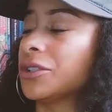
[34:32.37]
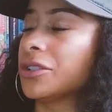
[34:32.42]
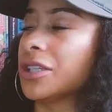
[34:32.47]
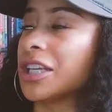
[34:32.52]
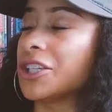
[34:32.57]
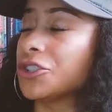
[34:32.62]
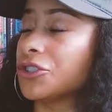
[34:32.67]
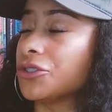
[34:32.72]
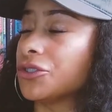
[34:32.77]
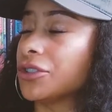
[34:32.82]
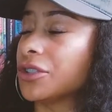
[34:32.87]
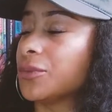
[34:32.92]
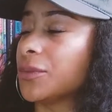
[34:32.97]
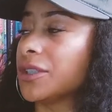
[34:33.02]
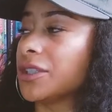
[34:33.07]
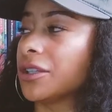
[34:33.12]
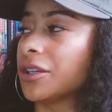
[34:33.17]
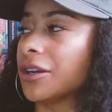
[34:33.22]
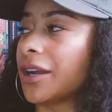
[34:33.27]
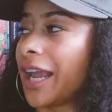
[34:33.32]
introduced me
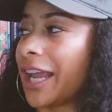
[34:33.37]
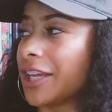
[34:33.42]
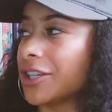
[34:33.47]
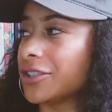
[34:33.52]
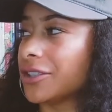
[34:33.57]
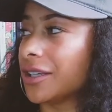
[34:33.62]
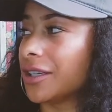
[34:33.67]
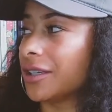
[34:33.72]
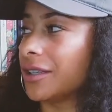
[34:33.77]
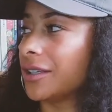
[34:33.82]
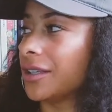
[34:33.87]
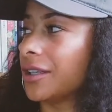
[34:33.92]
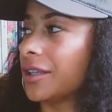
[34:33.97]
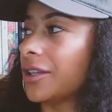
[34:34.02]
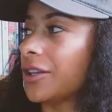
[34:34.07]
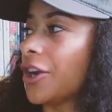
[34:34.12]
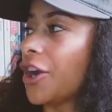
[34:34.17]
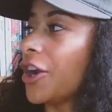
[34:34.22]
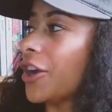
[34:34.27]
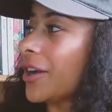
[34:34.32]
to her agent, and
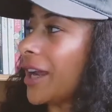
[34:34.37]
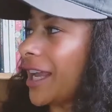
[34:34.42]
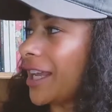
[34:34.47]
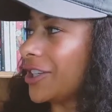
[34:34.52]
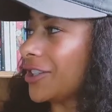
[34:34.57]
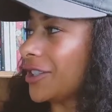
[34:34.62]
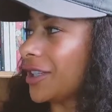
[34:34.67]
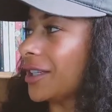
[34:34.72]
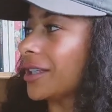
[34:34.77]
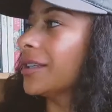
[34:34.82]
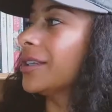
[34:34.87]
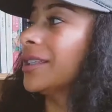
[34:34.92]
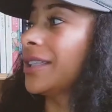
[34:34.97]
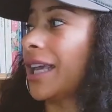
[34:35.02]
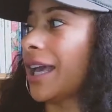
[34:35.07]
then her agent.